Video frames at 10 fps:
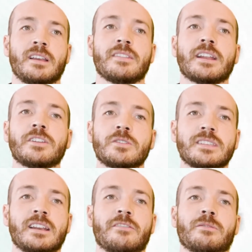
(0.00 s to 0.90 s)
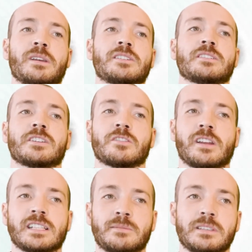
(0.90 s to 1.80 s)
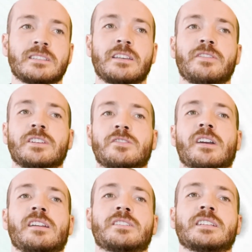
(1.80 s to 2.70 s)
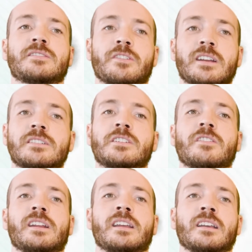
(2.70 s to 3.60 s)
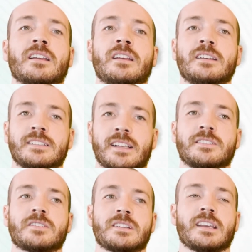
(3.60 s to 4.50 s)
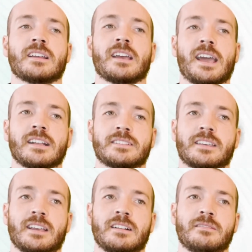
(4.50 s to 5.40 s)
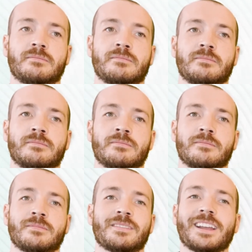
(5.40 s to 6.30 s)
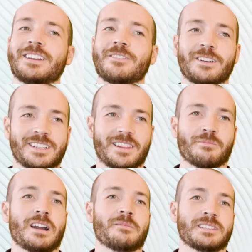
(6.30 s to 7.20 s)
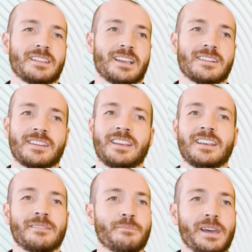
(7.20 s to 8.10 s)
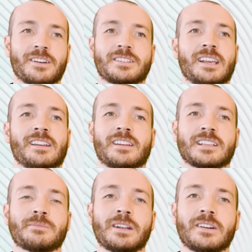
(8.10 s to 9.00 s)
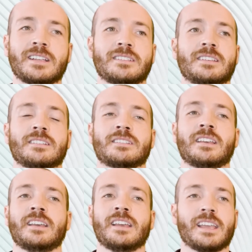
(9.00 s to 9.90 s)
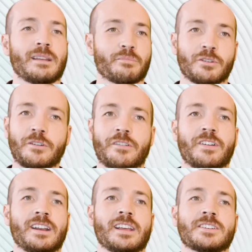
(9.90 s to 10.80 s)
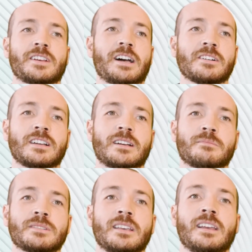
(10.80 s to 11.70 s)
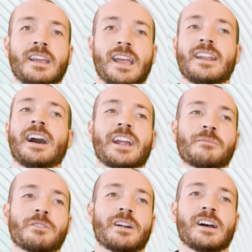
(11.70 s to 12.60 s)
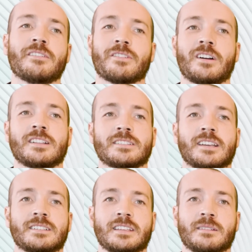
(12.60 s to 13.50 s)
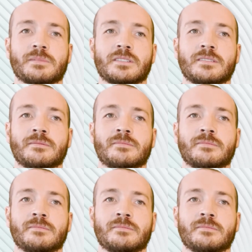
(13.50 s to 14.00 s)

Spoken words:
then use that information to create specific strategies for integrating sensor data at scale. Then you've reached the promised land. Better tenant experiences, improved financial outcomes, and higher morale for on-site teams.